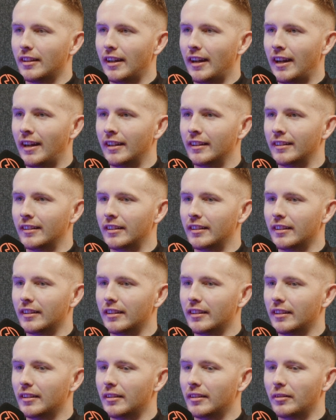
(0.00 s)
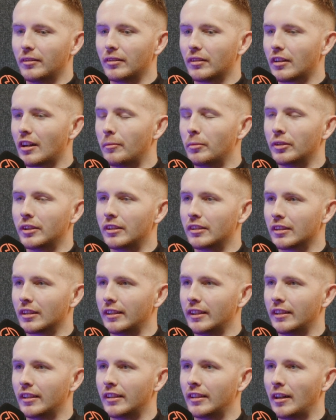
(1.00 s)
And a couple of years
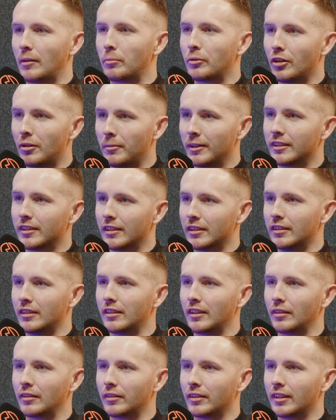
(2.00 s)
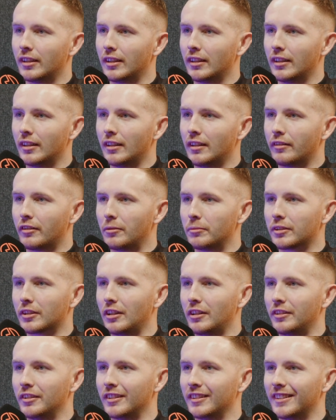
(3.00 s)
later, I brought my sister down from
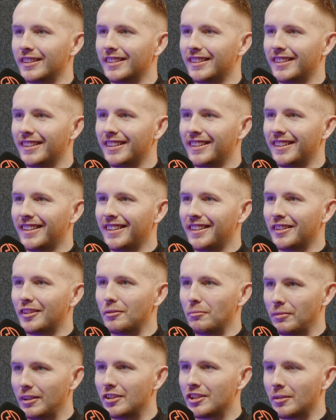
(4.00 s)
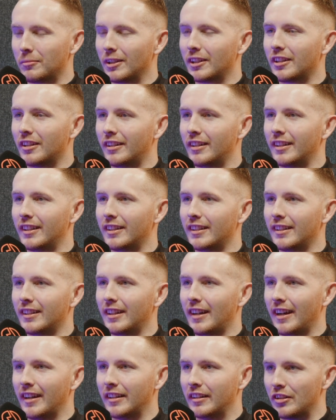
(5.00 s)
Scotland to meet Jimmy Carr
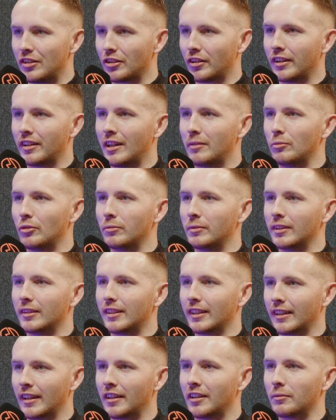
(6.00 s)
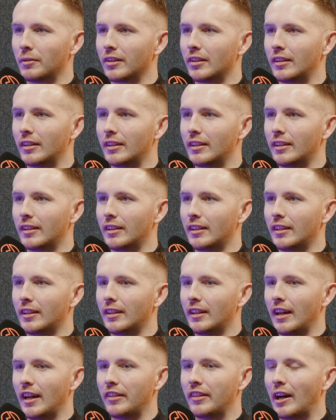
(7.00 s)
and enjoy that moment together with her.
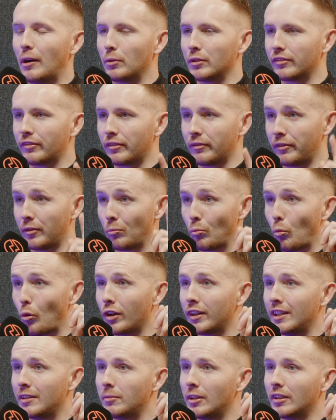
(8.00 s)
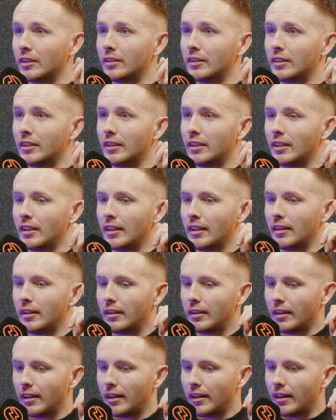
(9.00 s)
And that was from one email.
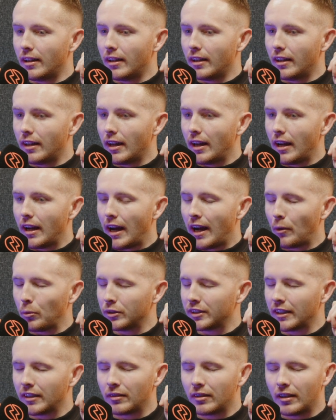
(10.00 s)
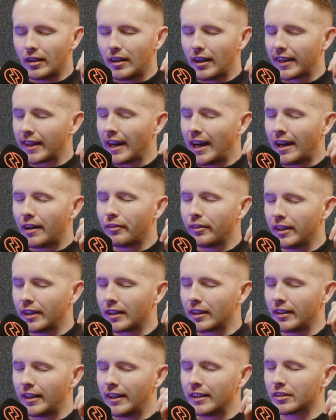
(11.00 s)
I was in a cafe
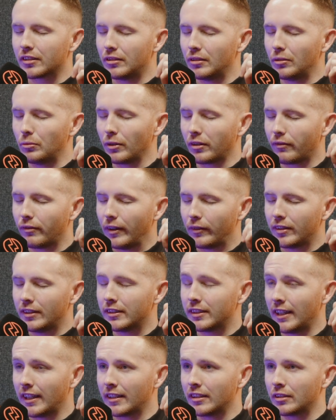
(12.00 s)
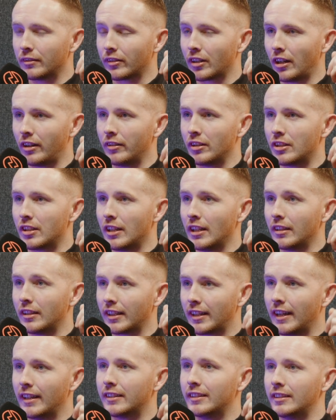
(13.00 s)
in Glasgow with 15 seconds of courage to
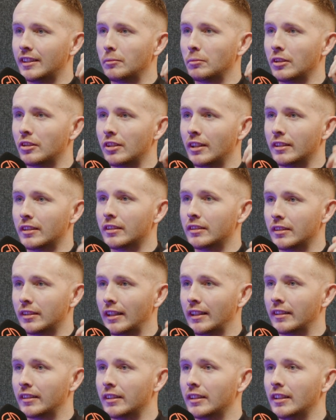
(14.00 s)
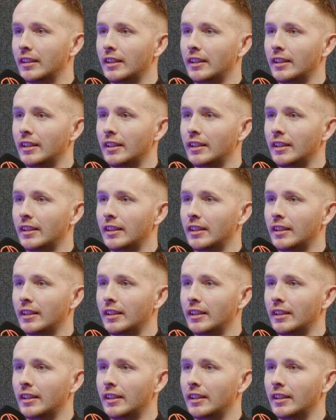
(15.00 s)
guess his email address and send it.